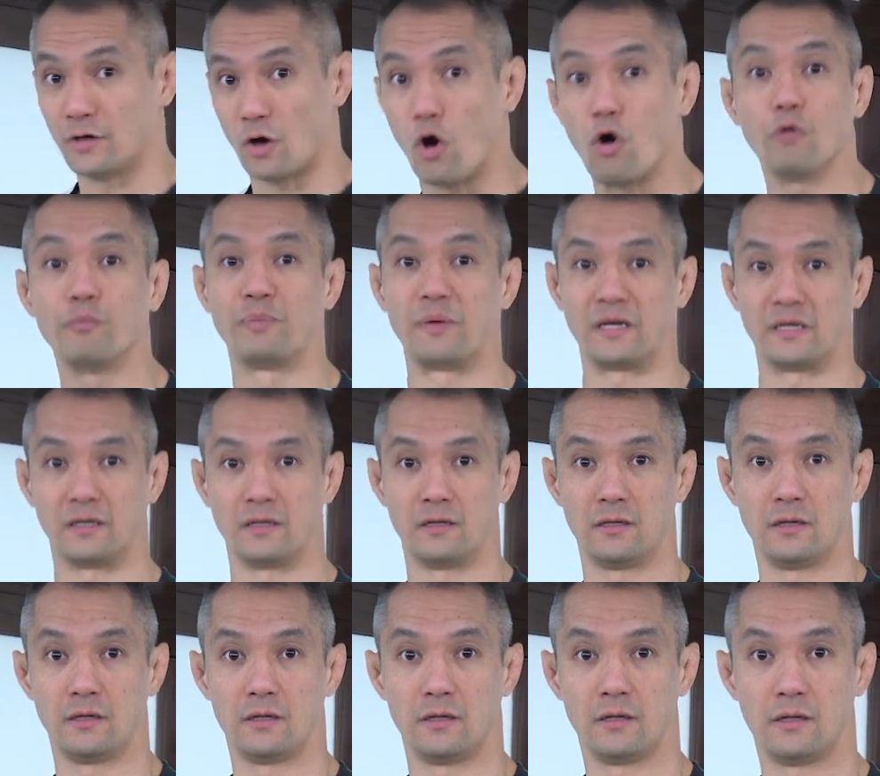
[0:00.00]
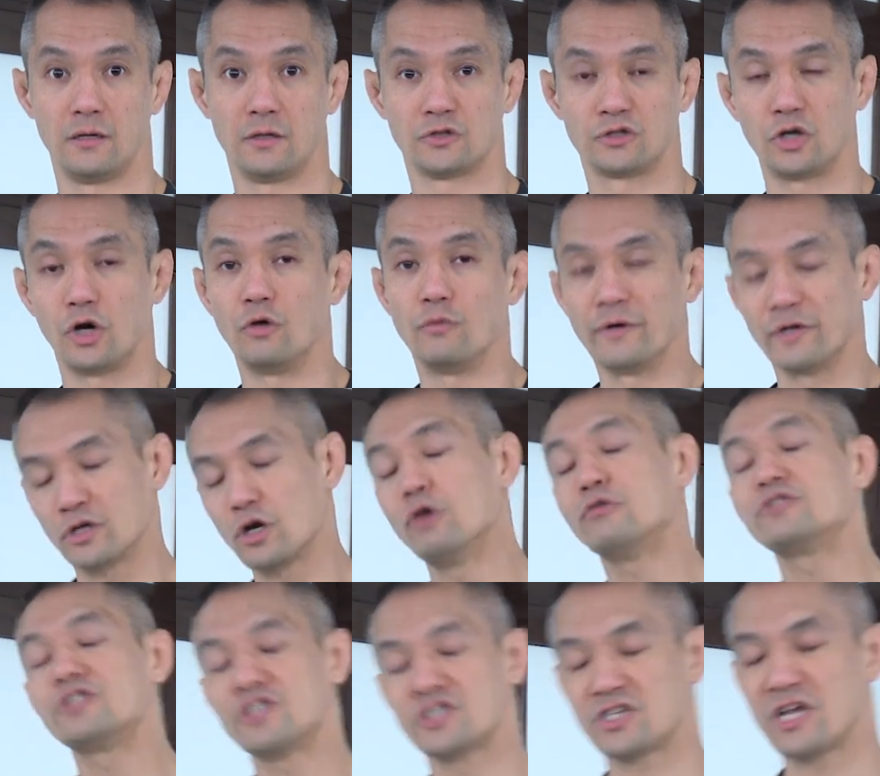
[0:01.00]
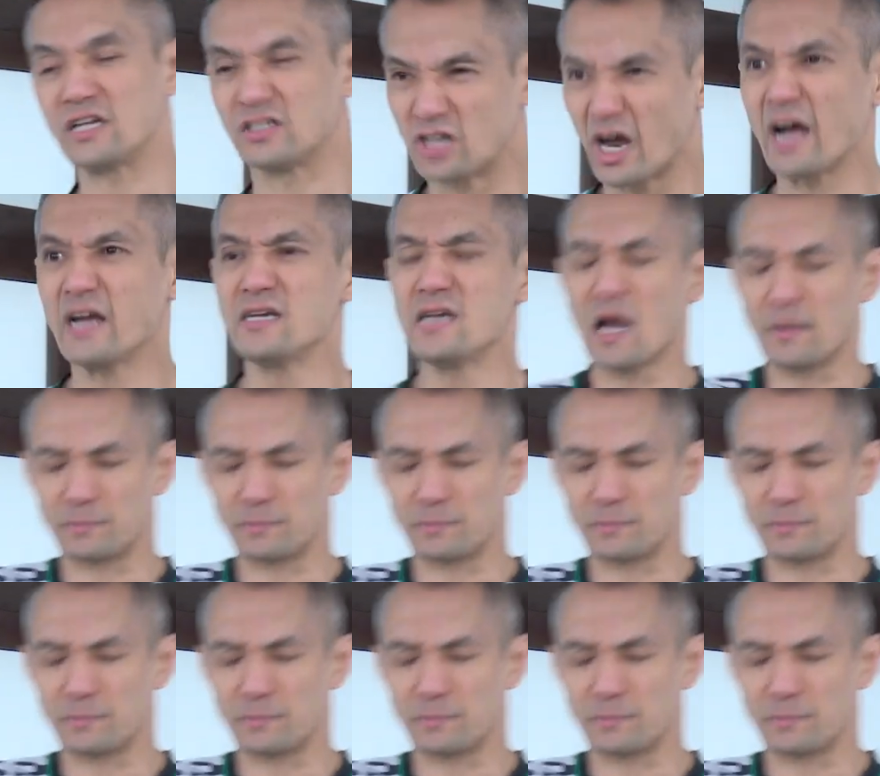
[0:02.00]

and open. So when coaches say tighten